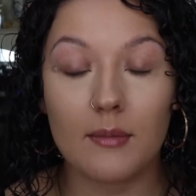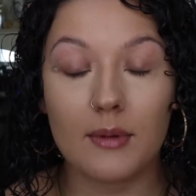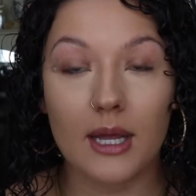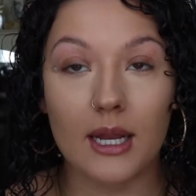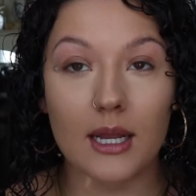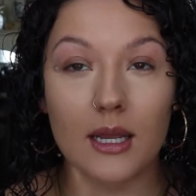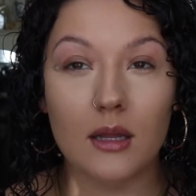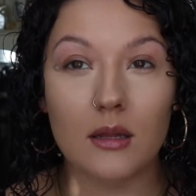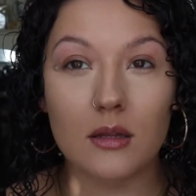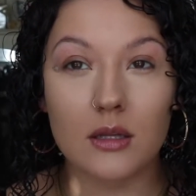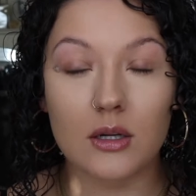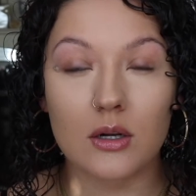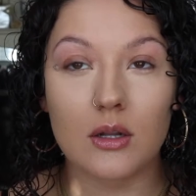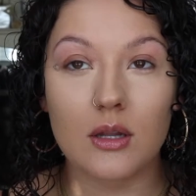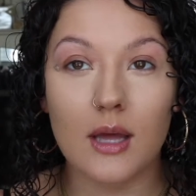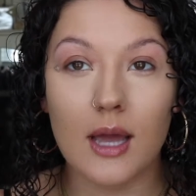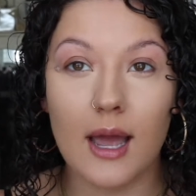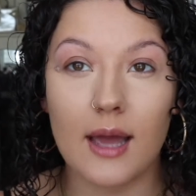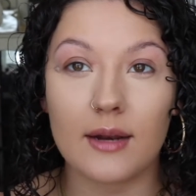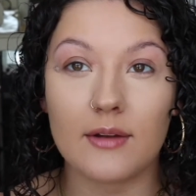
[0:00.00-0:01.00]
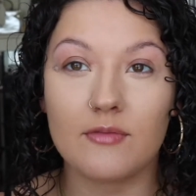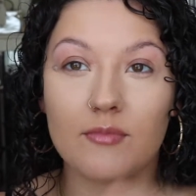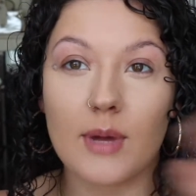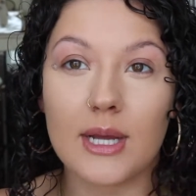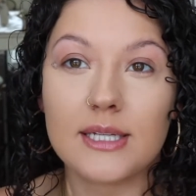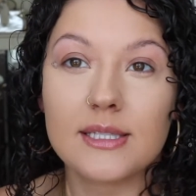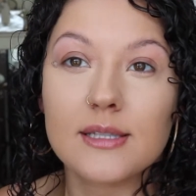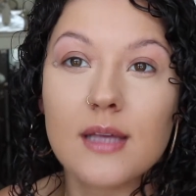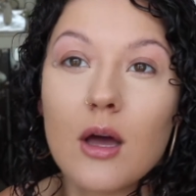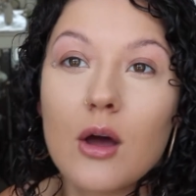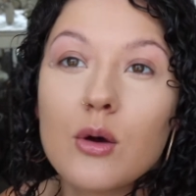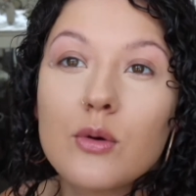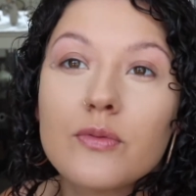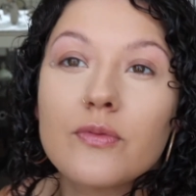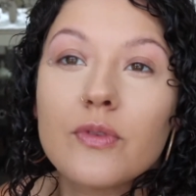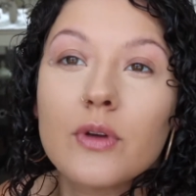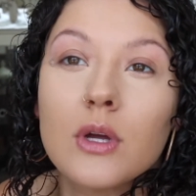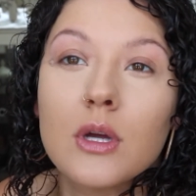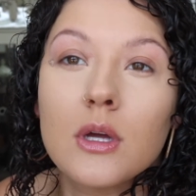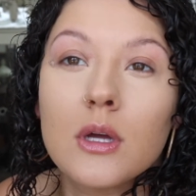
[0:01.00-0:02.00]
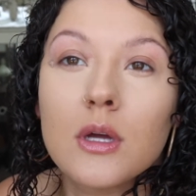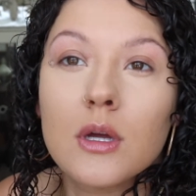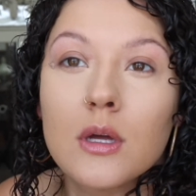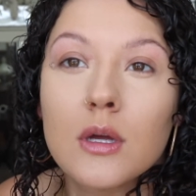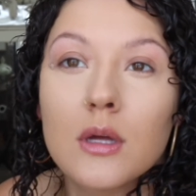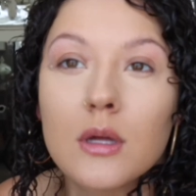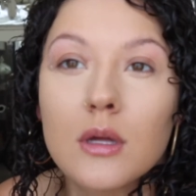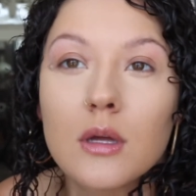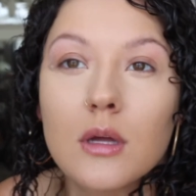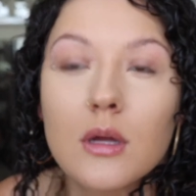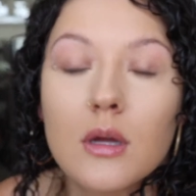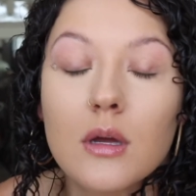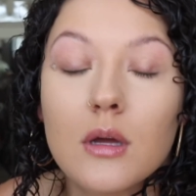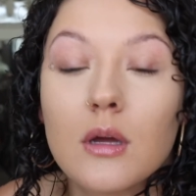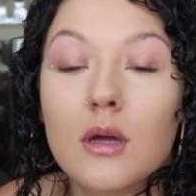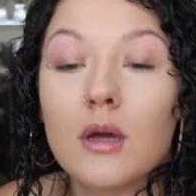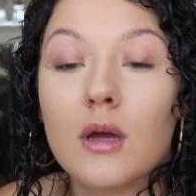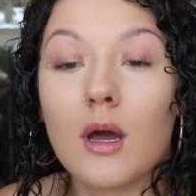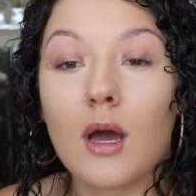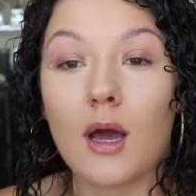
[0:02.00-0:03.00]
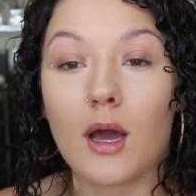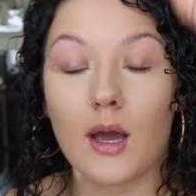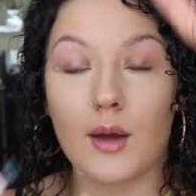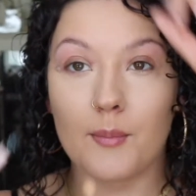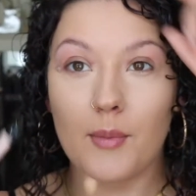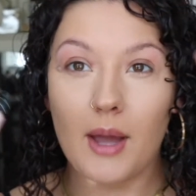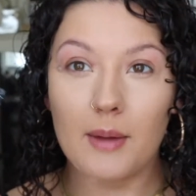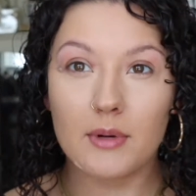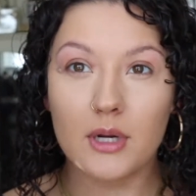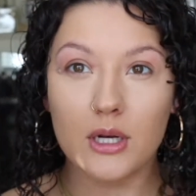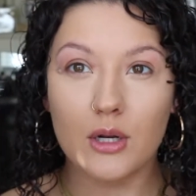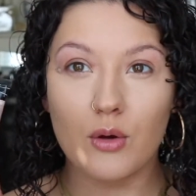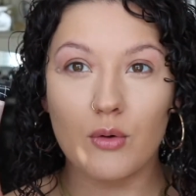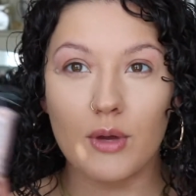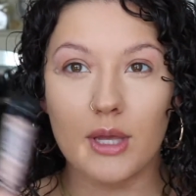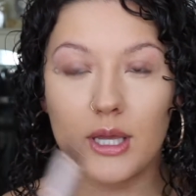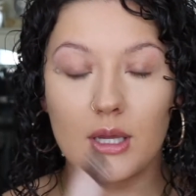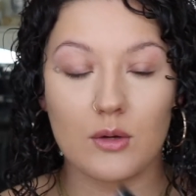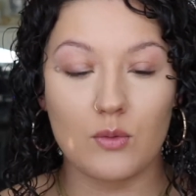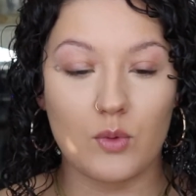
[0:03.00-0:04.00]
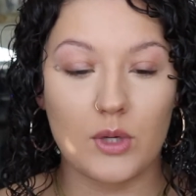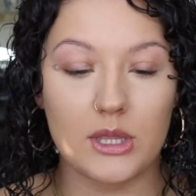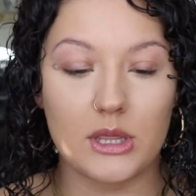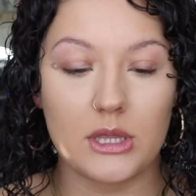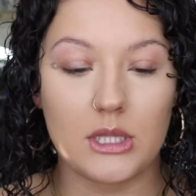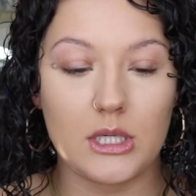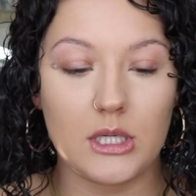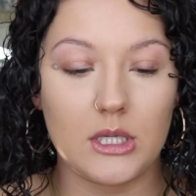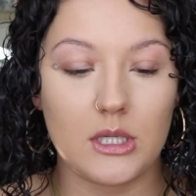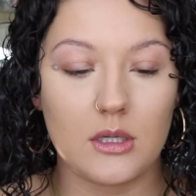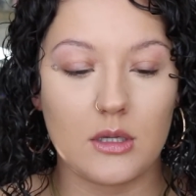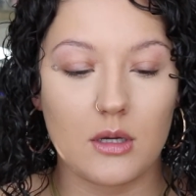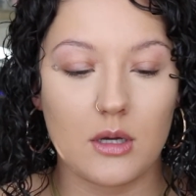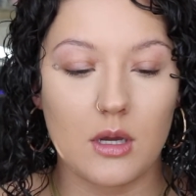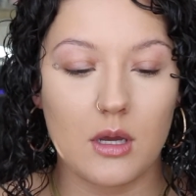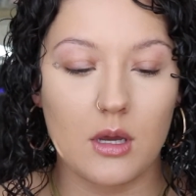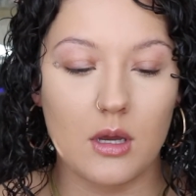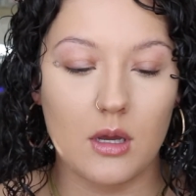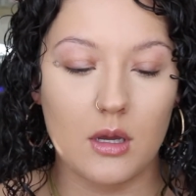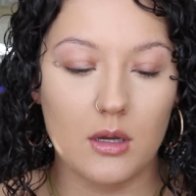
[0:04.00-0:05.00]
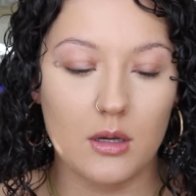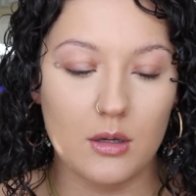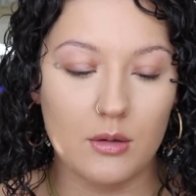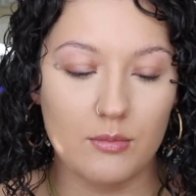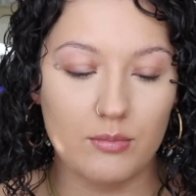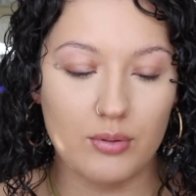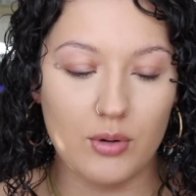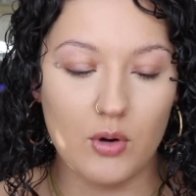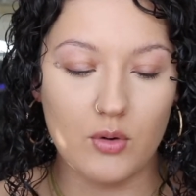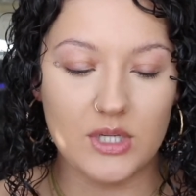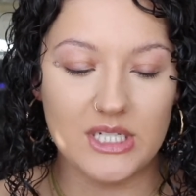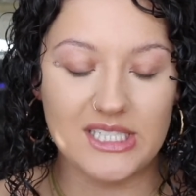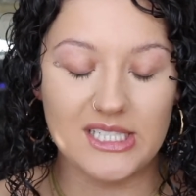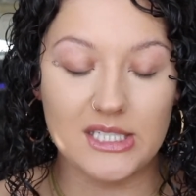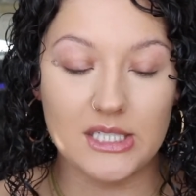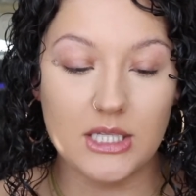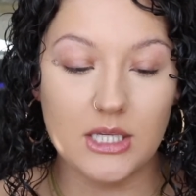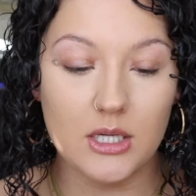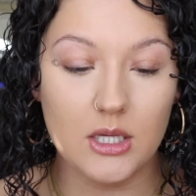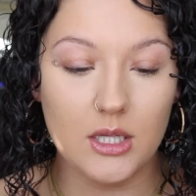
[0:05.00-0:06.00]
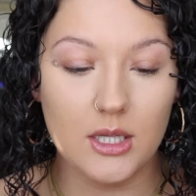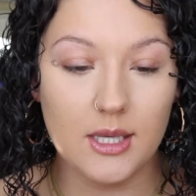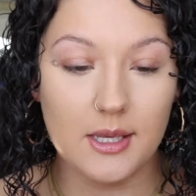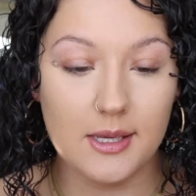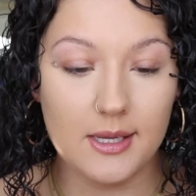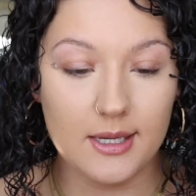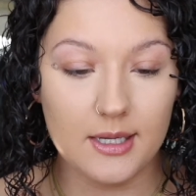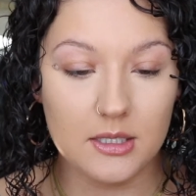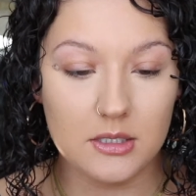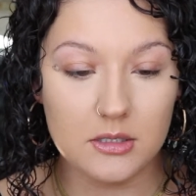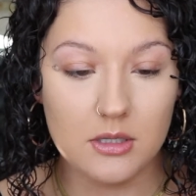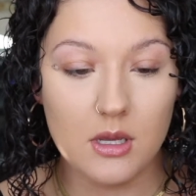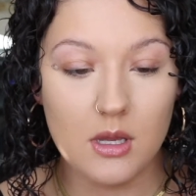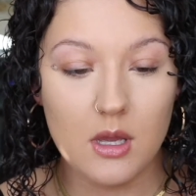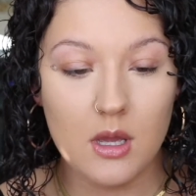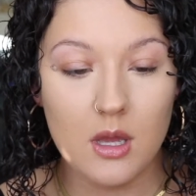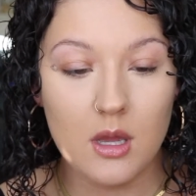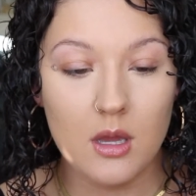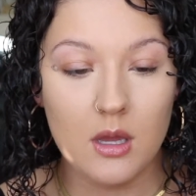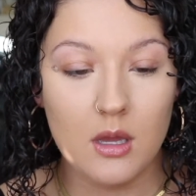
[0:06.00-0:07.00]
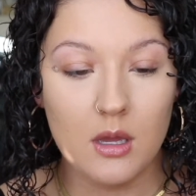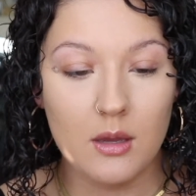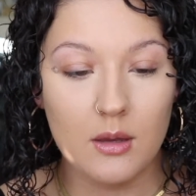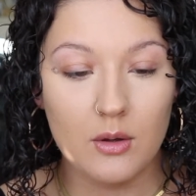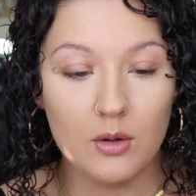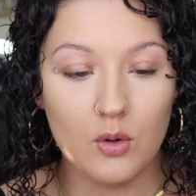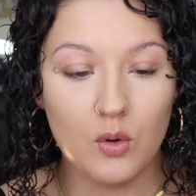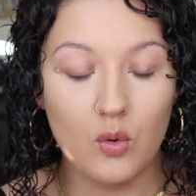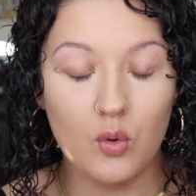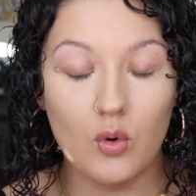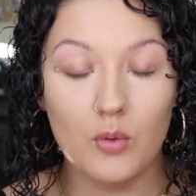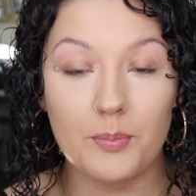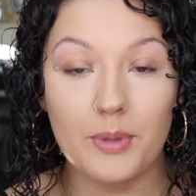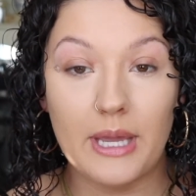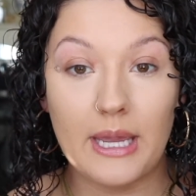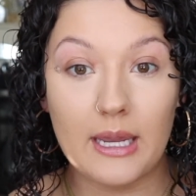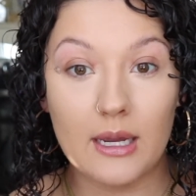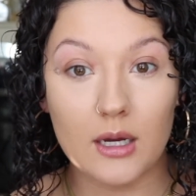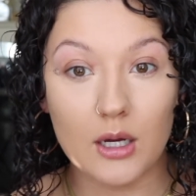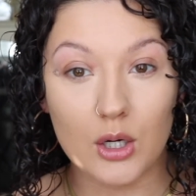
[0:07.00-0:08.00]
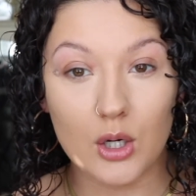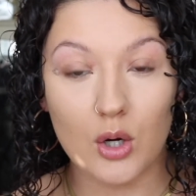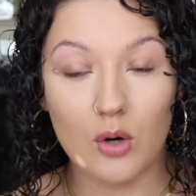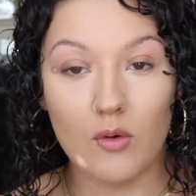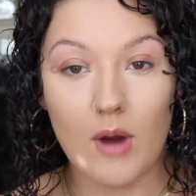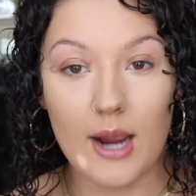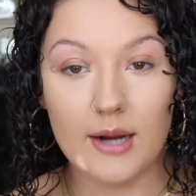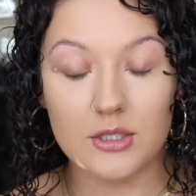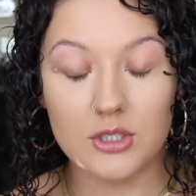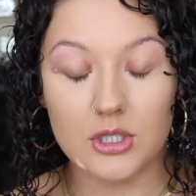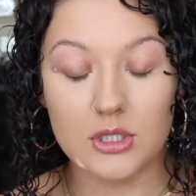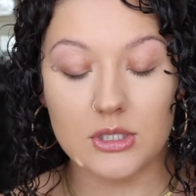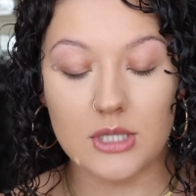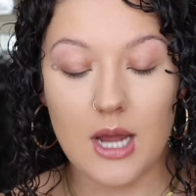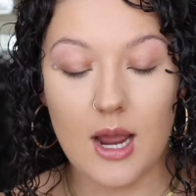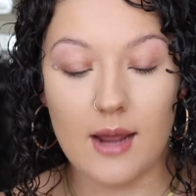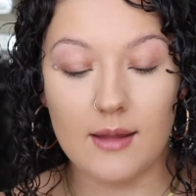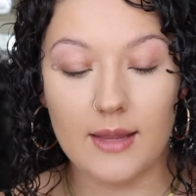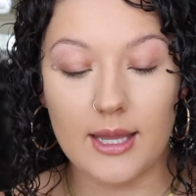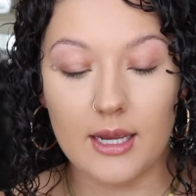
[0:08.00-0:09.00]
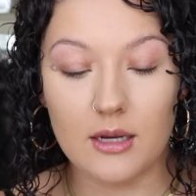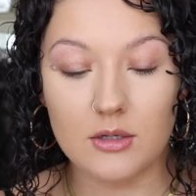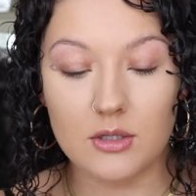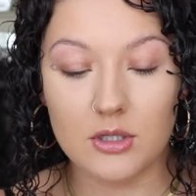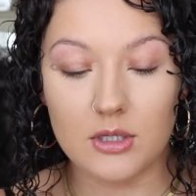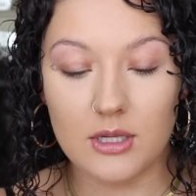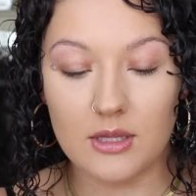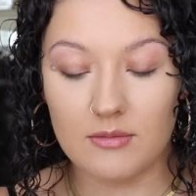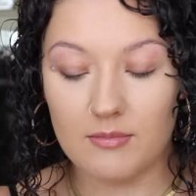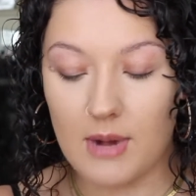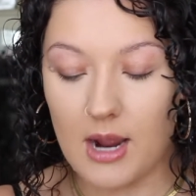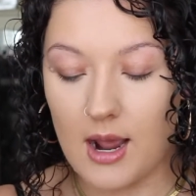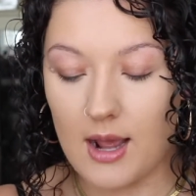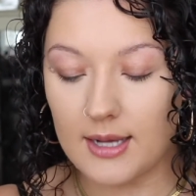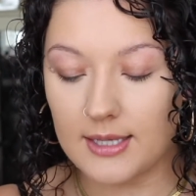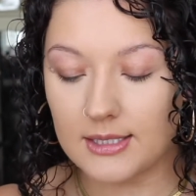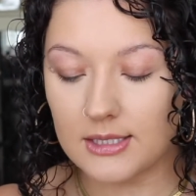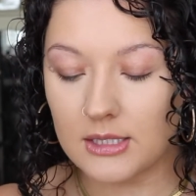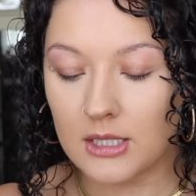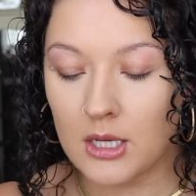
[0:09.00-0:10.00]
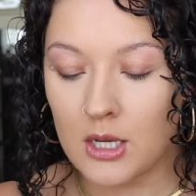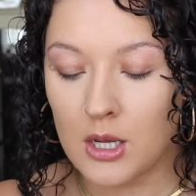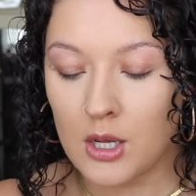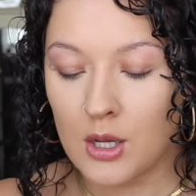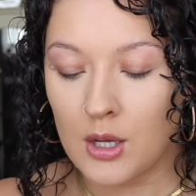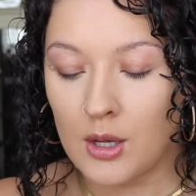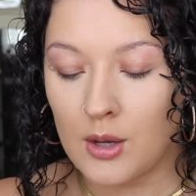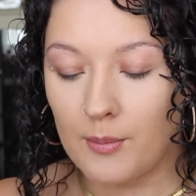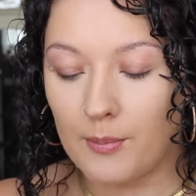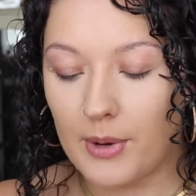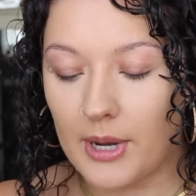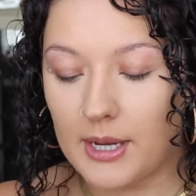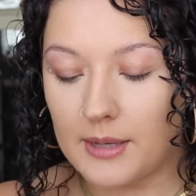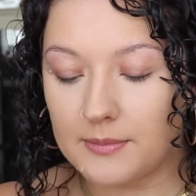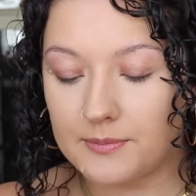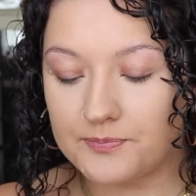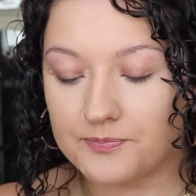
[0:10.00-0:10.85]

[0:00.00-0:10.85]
getting a little ahead of myself. I'm gonna go in with the Pro Conceal in Cool Pink Corrector to highlight underneath my eyes. But